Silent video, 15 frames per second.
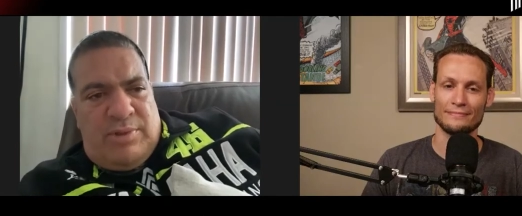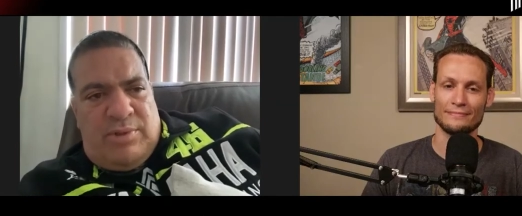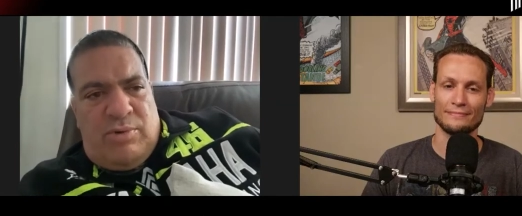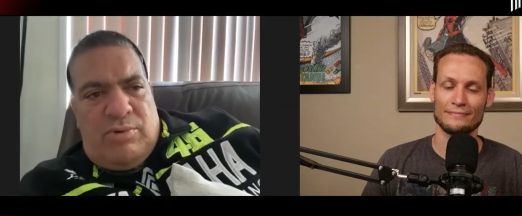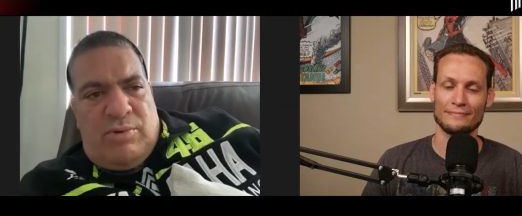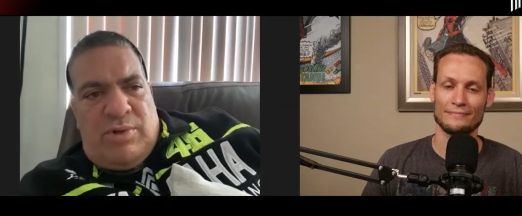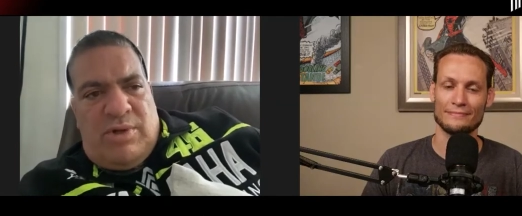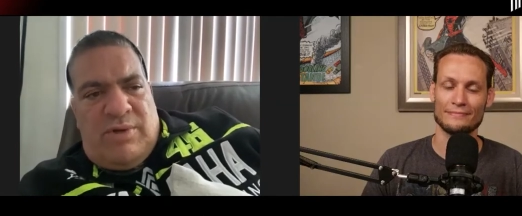
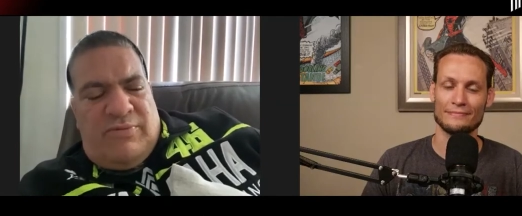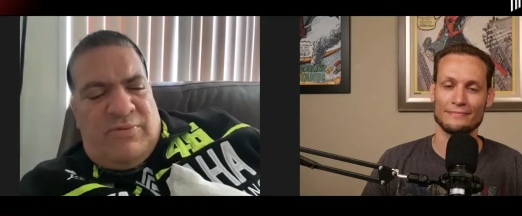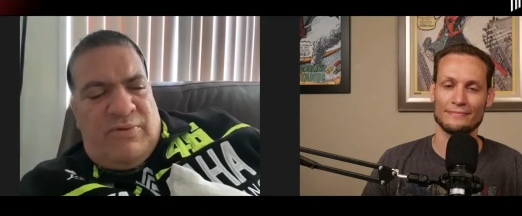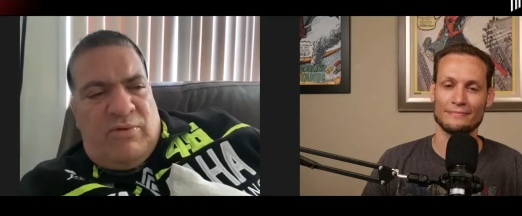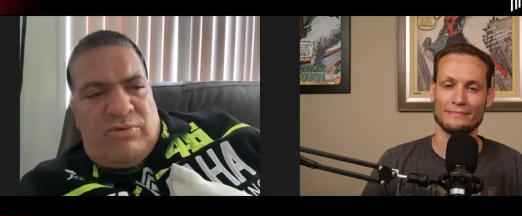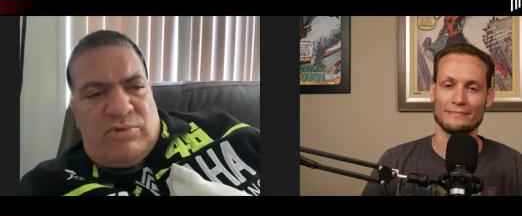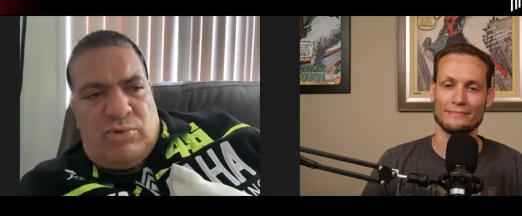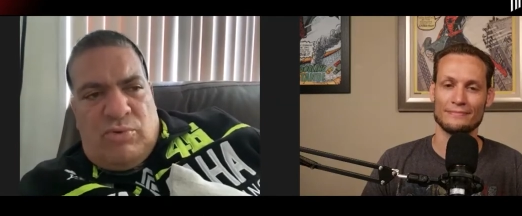Speaker 1: You, I
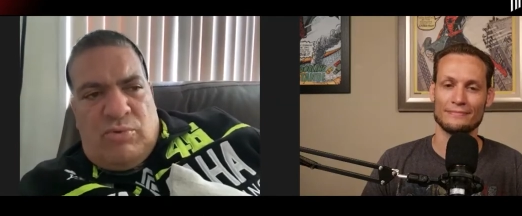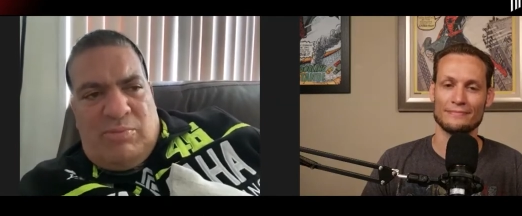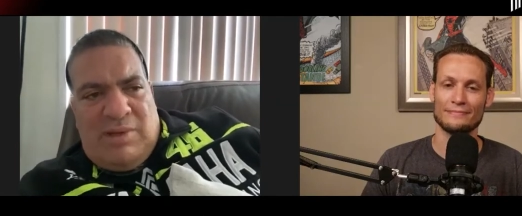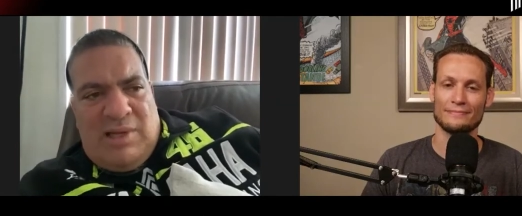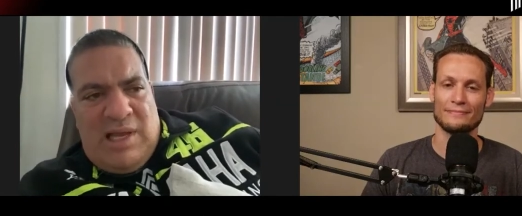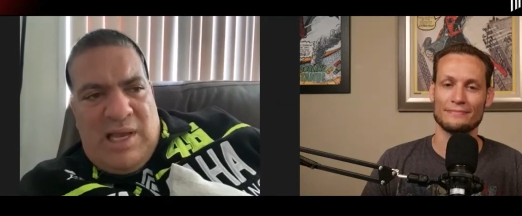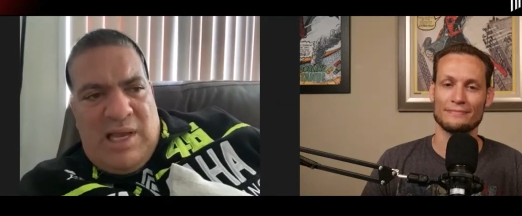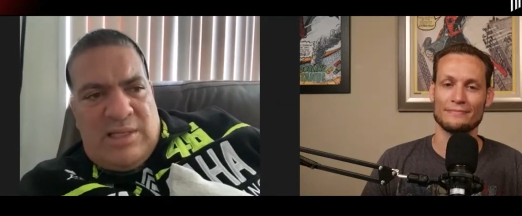feel so
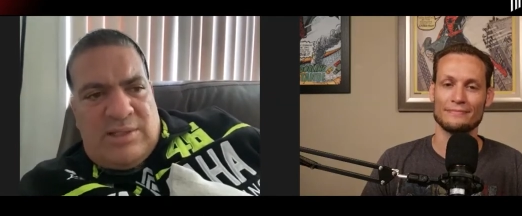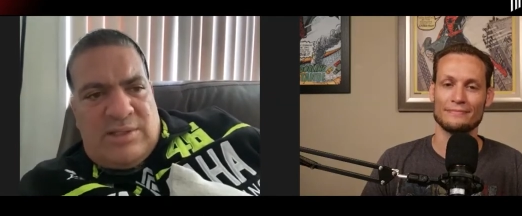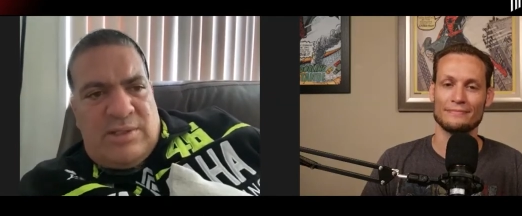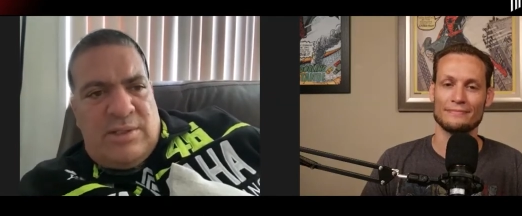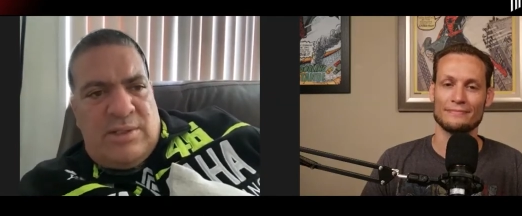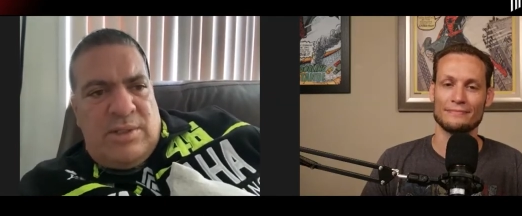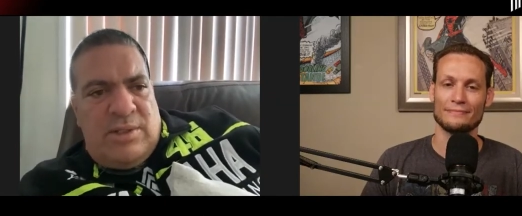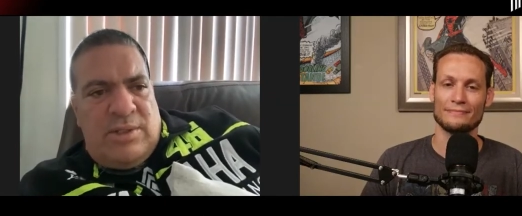blessed
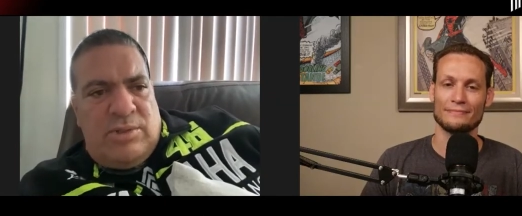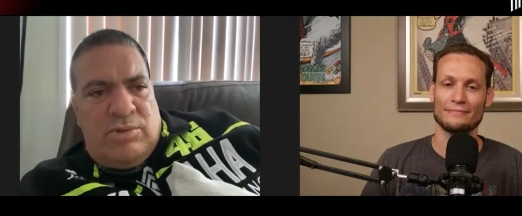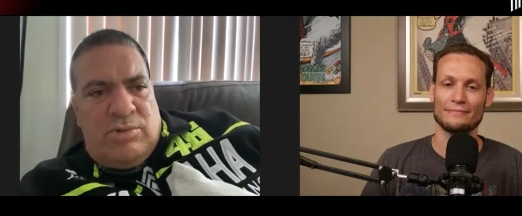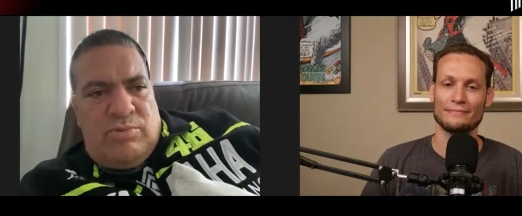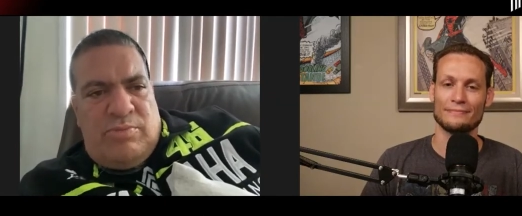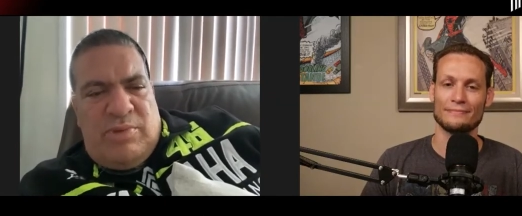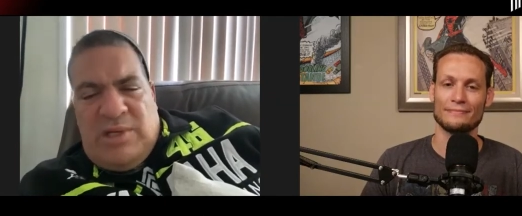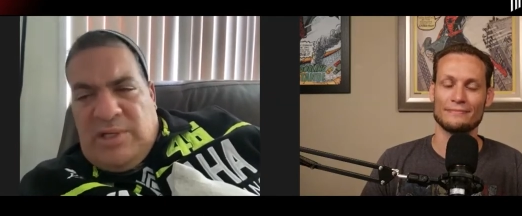
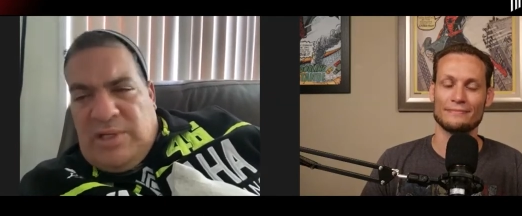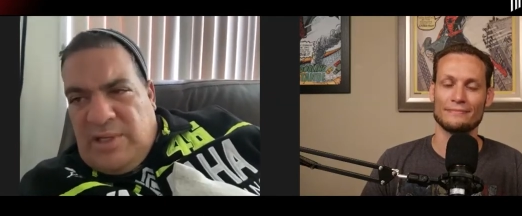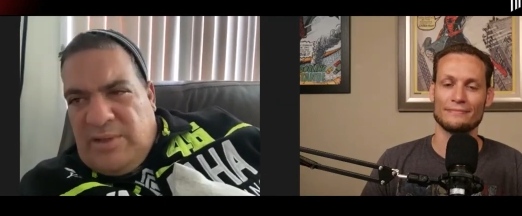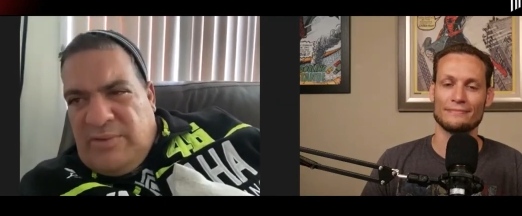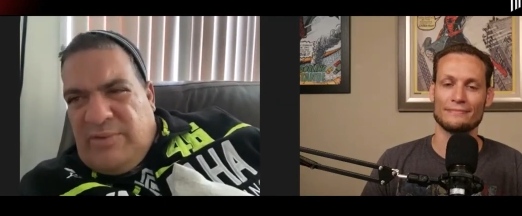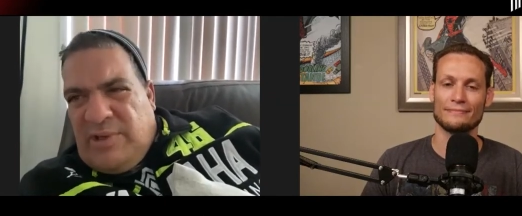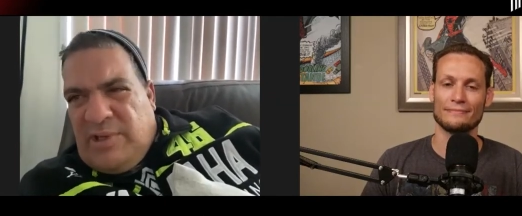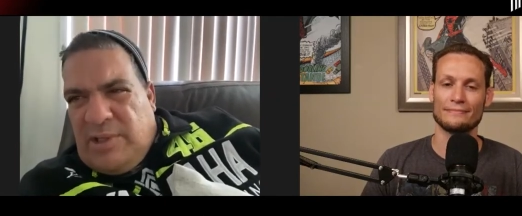to be
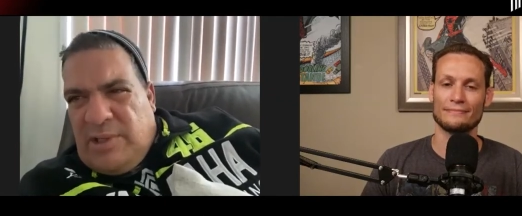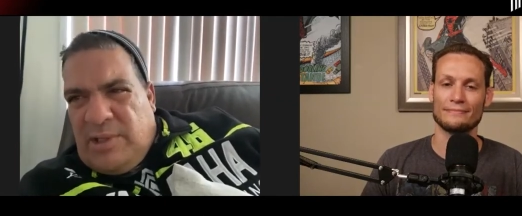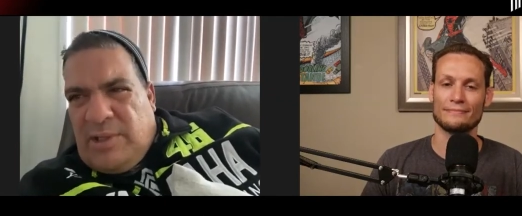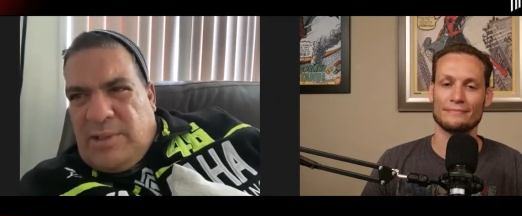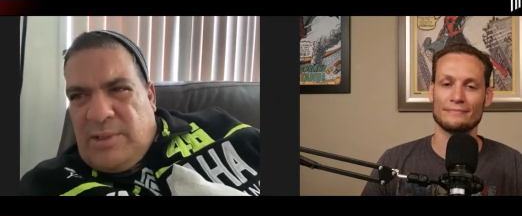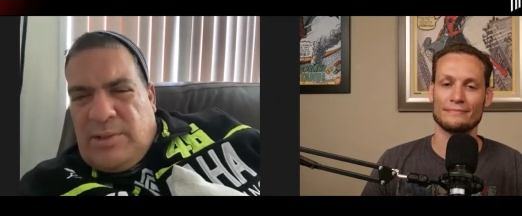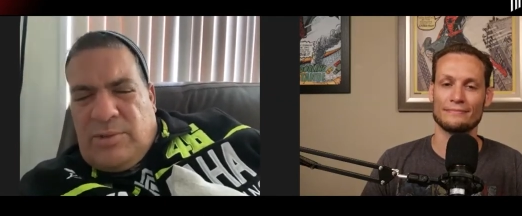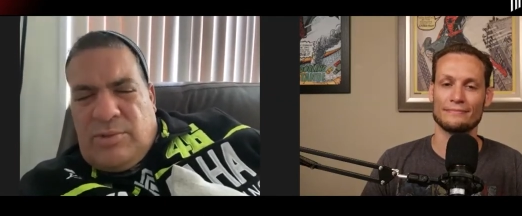living
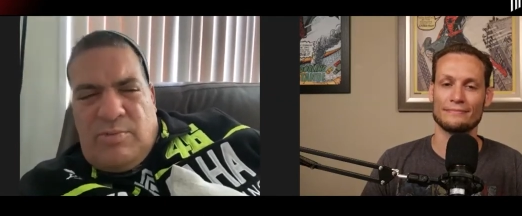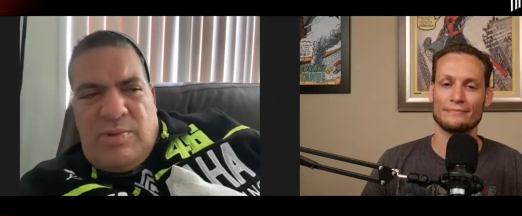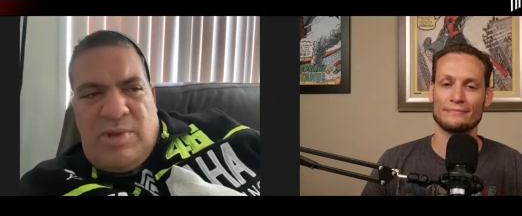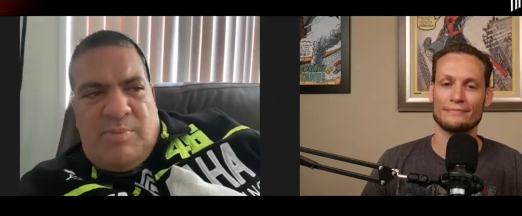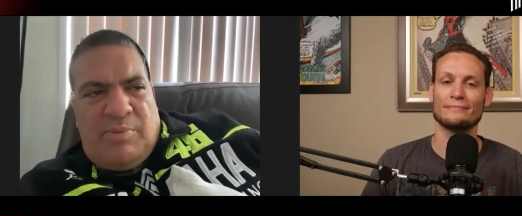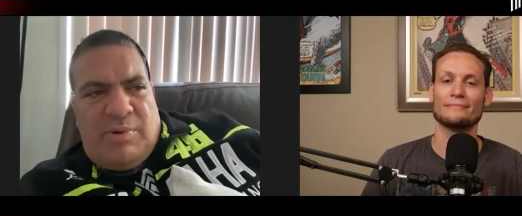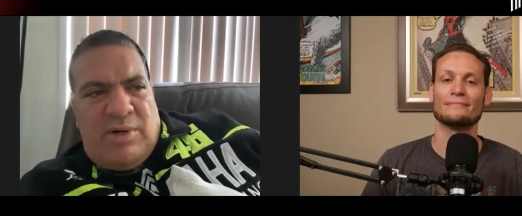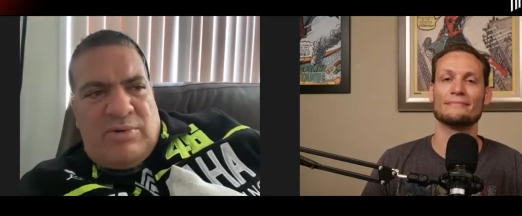here, to be a
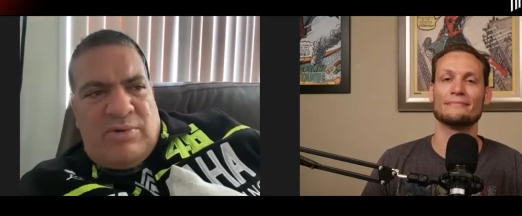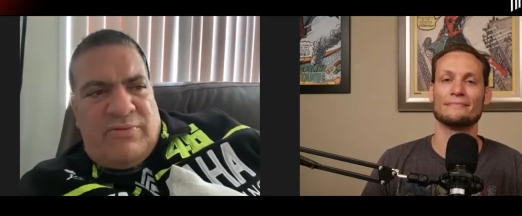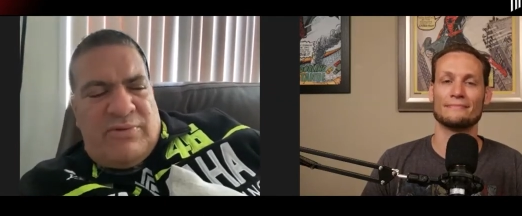part of